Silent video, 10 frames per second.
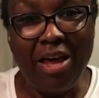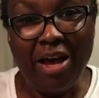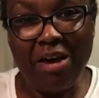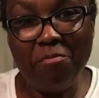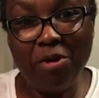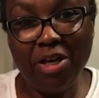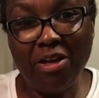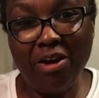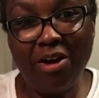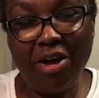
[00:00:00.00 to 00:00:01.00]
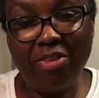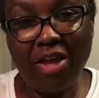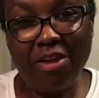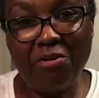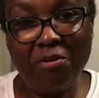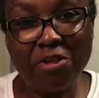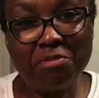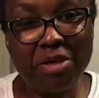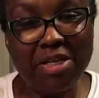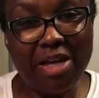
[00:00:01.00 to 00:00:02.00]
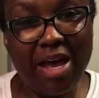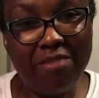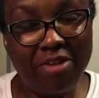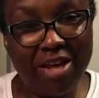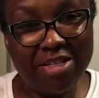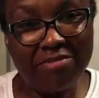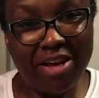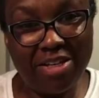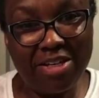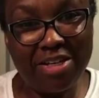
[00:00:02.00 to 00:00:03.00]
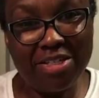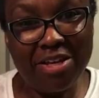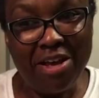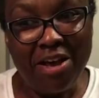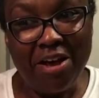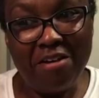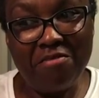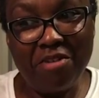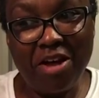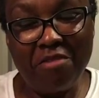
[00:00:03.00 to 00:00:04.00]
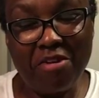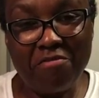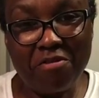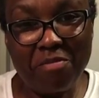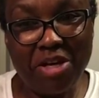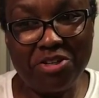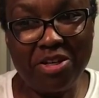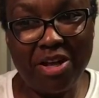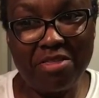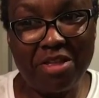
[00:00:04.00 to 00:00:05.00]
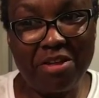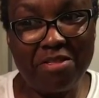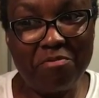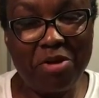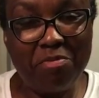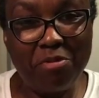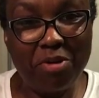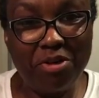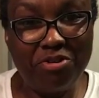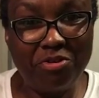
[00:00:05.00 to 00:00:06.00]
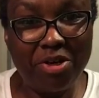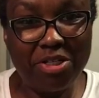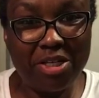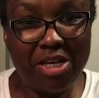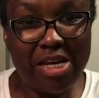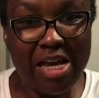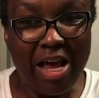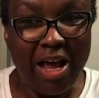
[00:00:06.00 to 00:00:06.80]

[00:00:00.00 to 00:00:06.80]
I am working on an online course because I have lots of ideas of information I think that people would enjoy seeing.